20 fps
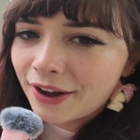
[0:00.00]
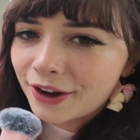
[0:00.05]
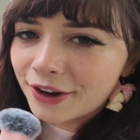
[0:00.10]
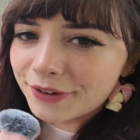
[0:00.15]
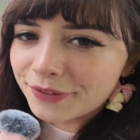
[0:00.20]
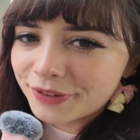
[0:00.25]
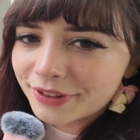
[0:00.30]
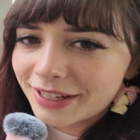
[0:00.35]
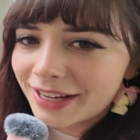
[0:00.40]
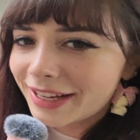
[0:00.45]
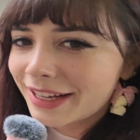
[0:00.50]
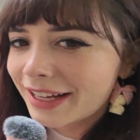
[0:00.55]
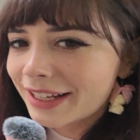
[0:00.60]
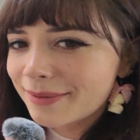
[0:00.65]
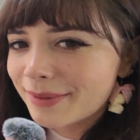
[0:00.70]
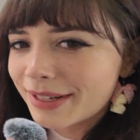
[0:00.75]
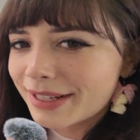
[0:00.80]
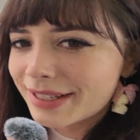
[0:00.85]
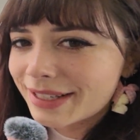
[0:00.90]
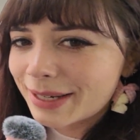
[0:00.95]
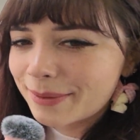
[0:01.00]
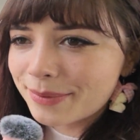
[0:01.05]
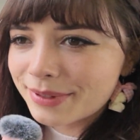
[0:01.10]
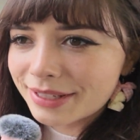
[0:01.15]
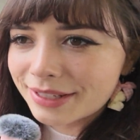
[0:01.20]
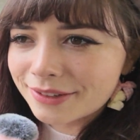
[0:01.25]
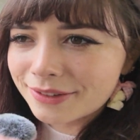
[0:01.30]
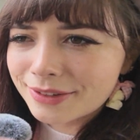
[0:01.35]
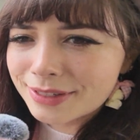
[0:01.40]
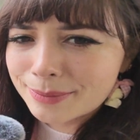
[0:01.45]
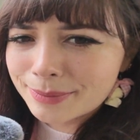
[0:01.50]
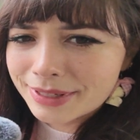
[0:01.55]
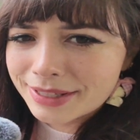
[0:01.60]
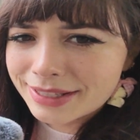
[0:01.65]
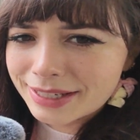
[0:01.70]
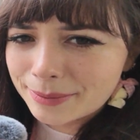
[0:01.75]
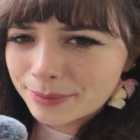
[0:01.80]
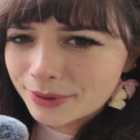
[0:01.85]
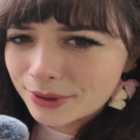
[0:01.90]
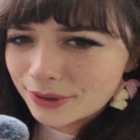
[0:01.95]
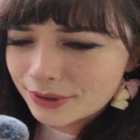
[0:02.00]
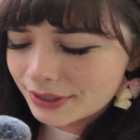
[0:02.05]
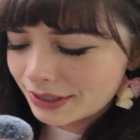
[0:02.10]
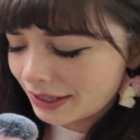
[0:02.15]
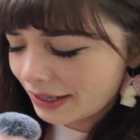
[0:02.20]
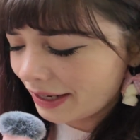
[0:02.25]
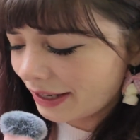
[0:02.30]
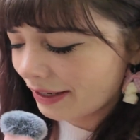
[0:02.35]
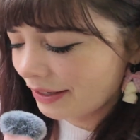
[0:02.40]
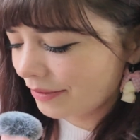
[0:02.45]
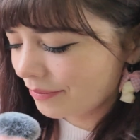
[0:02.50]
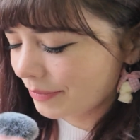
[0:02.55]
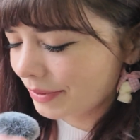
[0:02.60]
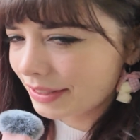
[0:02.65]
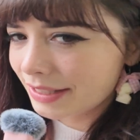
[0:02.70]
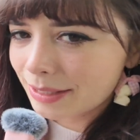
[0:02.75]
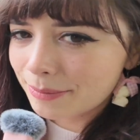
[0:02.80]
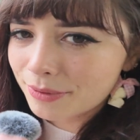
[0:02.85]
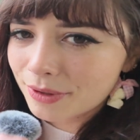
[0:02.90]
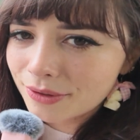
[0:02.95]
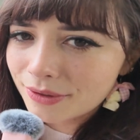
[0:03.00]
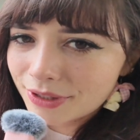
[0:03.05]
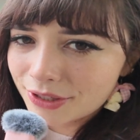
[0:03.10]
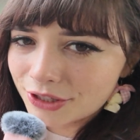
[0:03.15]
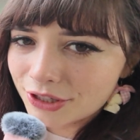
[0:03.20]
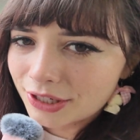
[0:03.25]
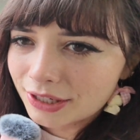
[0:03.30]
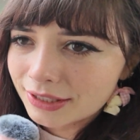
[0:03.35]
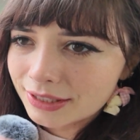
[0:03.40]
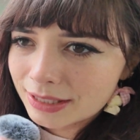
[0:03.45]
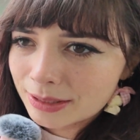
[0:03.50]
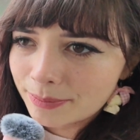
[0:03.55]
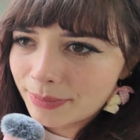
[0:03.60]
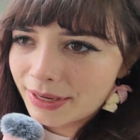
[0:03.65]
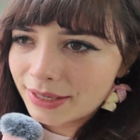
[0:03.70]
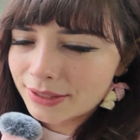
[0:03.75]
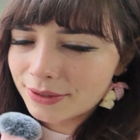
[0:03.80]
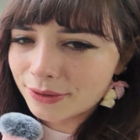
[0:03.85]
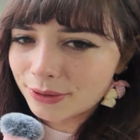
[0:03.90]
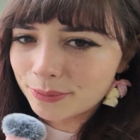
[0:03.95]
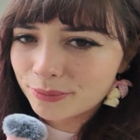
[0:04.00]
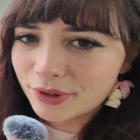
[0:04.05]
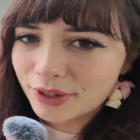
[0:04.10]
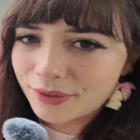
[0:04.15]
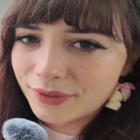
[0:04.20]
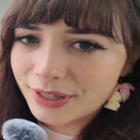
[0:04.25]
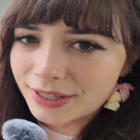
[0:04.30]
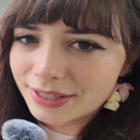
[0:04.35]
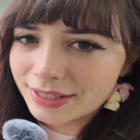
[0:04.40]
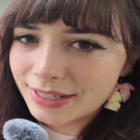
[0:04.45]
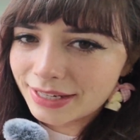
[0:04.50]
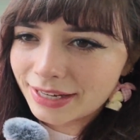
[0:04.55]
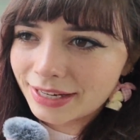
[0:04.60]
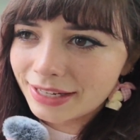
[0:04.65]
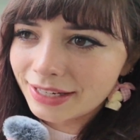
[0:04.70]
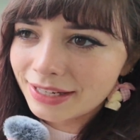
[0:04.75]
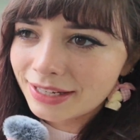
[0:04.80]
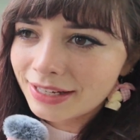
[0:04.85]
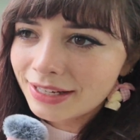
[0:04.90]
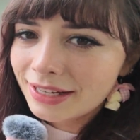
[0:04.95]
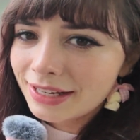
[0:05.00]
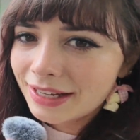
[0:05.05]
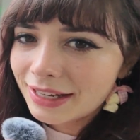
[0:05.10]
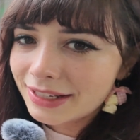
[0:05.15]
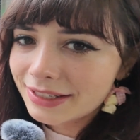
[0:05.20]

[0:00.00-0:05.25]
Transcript: Hopefully I get my steps in, because my step goal adjusts based on the previous day,